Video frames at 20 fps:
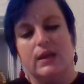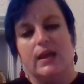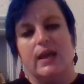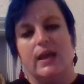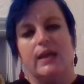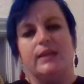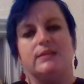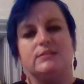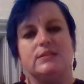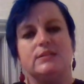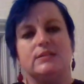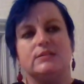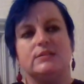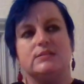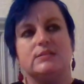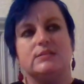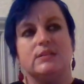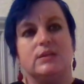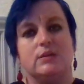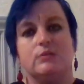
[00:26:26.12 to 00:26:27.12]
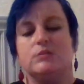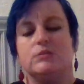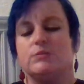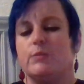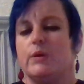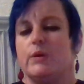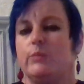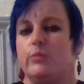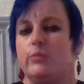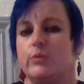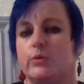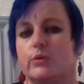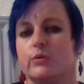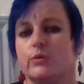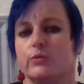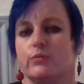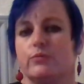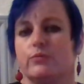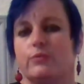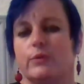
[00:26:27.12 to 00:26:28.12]
And he says, here's my
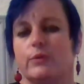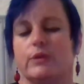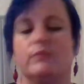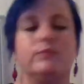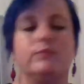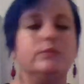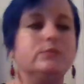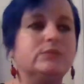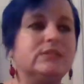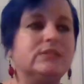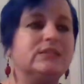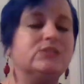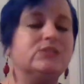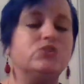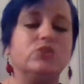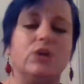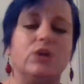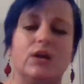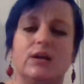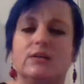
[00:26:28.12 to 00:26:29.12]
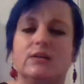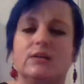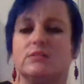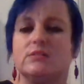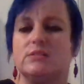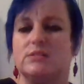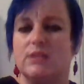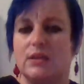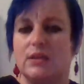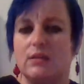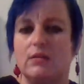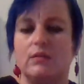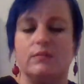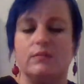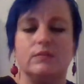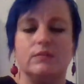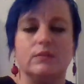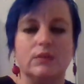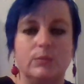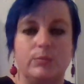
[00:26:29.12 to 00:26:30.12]
proof. If you see a child standing on
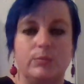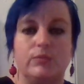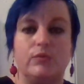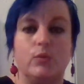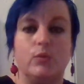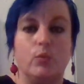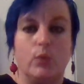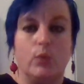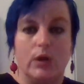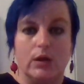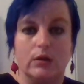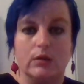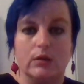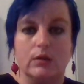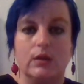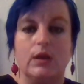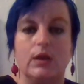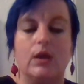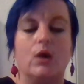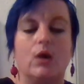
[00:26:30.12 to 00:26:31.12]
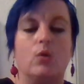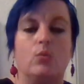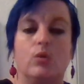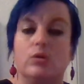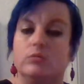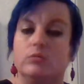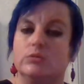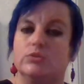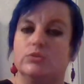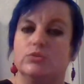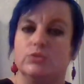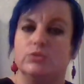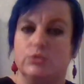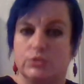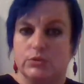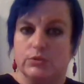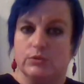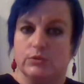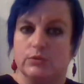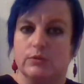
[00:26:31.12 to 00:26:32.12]
the lip of a well, what would you
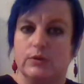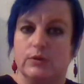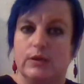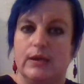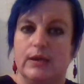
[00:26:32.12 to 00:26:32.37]
do?